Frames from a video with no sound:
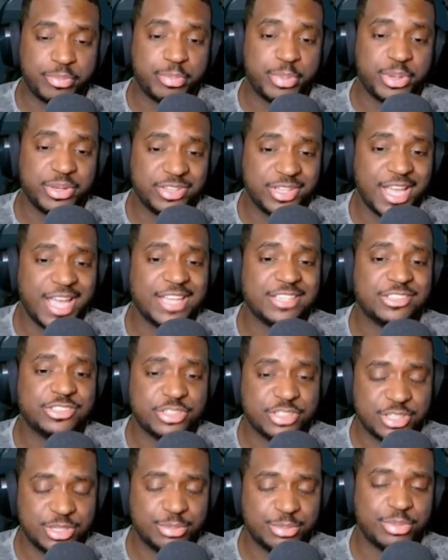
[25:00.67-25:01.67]

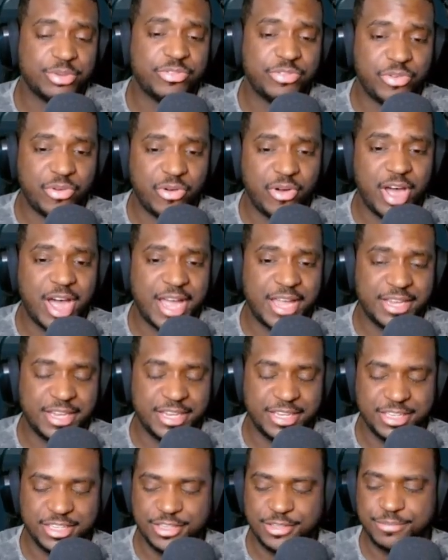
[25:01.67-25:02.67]
potentially before
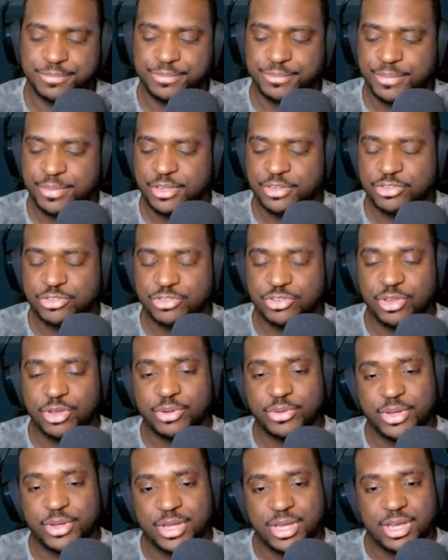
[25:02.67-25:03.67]
IAE.
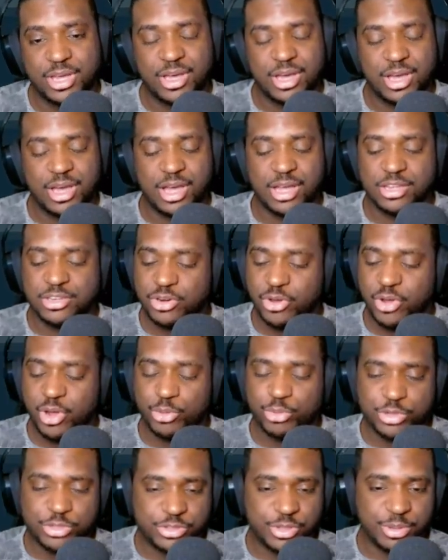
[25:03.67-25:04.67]
So you know, I
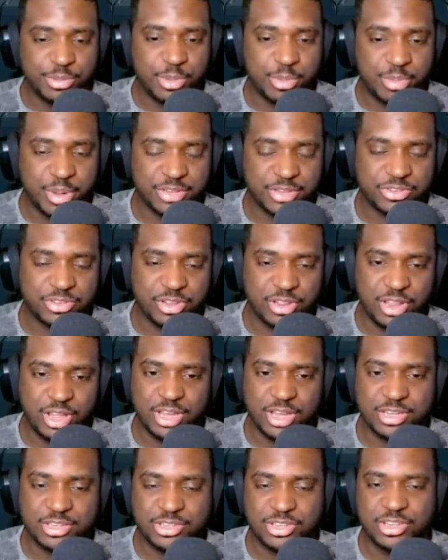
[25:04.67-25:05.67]
wish them the best of
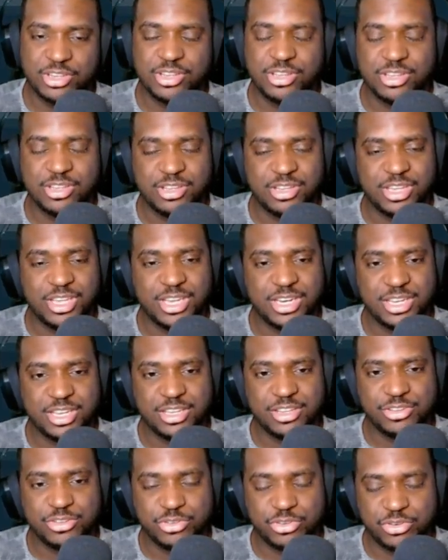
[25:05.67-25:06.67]
luck. It
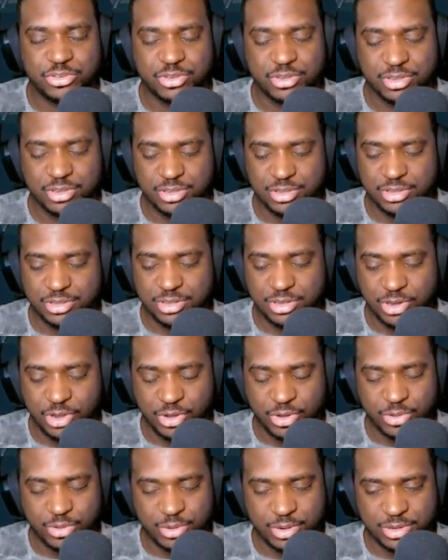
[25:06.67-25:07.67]
is, you
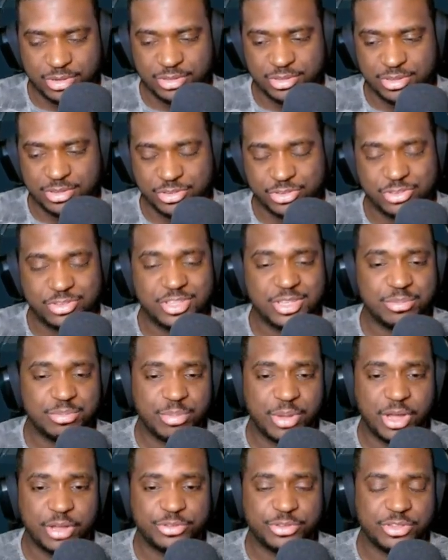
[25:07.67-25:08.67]
know, a steep
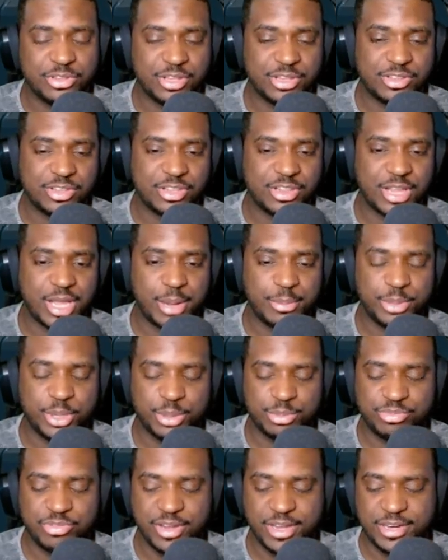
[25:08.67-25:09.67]
mountain that they're climbing
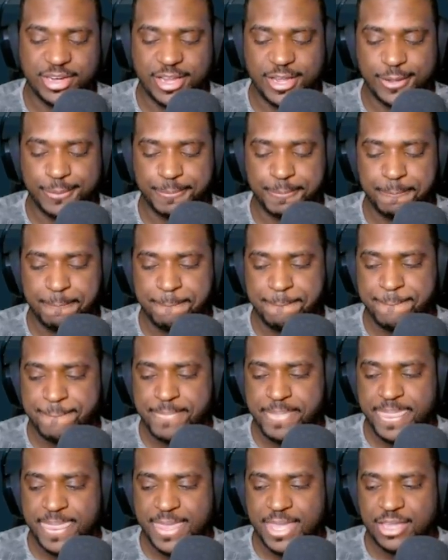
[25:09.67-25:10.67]
up right now,
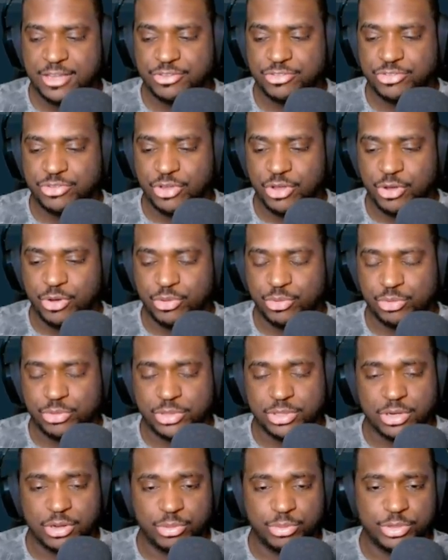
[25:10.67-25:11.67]
so
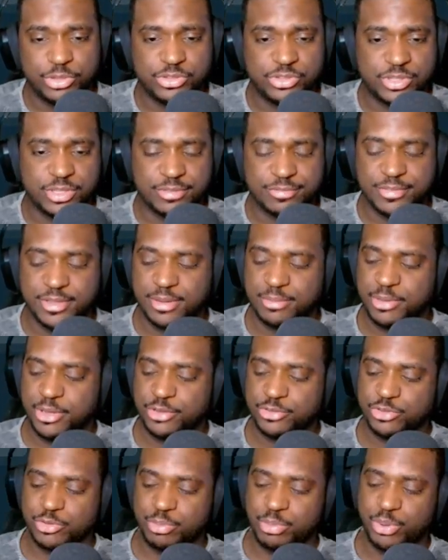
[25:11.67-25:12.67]
you know, we should give them
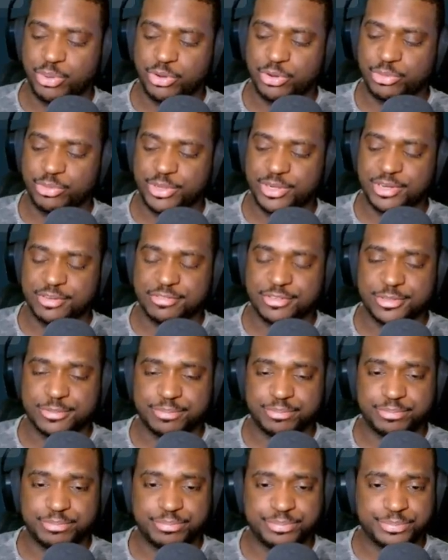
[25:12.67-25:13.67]
our support or whatever.
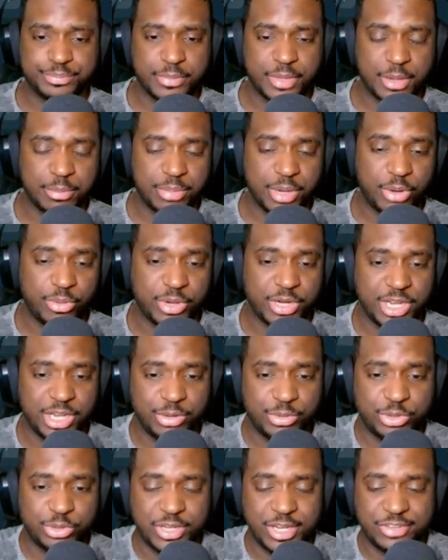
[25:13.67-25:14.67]
But I want to
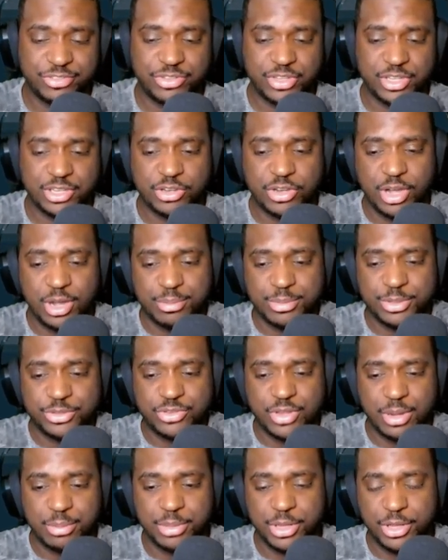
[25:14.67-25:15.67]
hear what you guys think in the comments
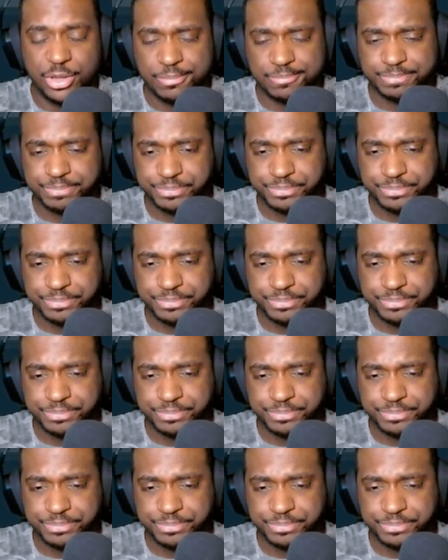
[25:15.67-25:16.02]
down below.